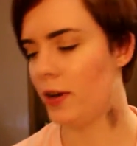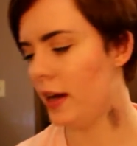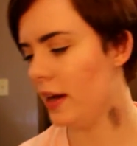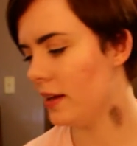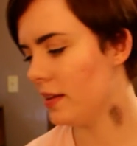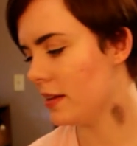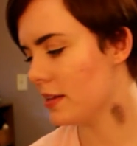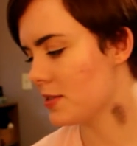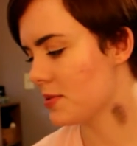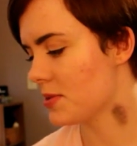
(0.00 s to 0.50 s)

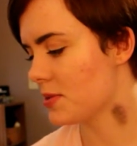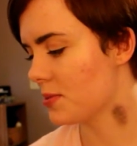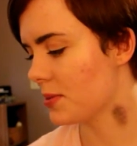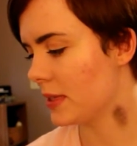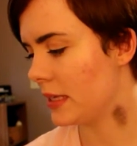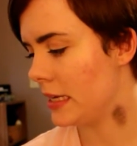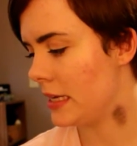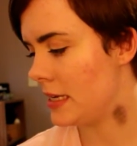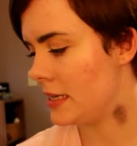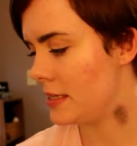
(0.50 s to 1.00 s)
cut. This one's
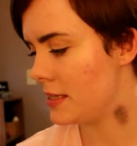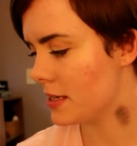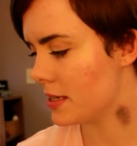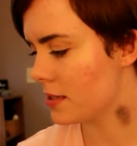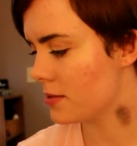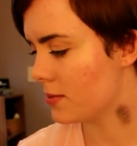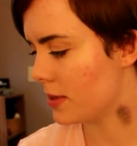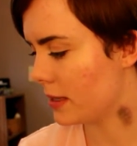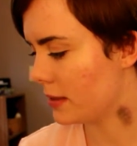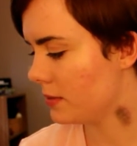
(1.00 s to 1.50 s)
really easy
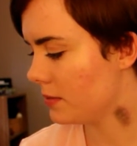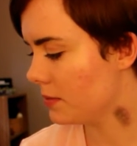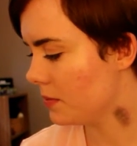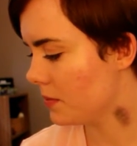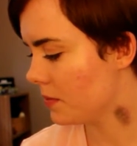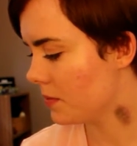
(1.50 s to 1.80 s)
as well.